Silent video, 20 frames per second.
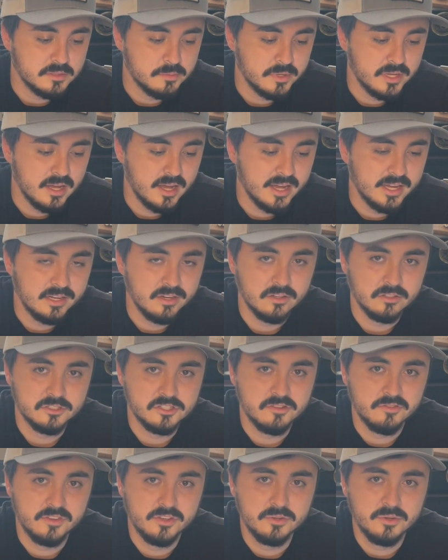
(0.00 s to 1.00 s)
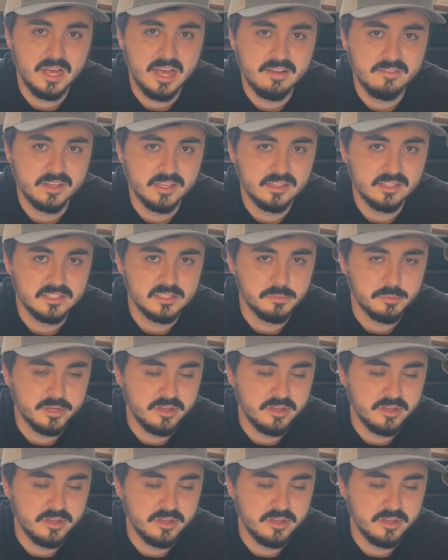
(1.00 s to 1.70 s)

behind Ultraview having this